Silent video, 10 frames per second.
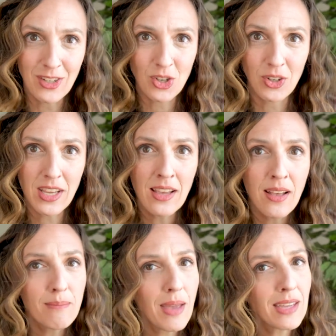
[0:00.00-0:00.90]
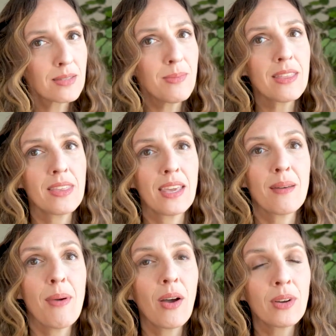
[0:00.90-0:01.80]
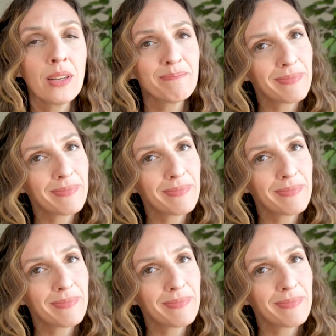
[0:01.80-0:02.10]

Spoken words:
journey makes me think about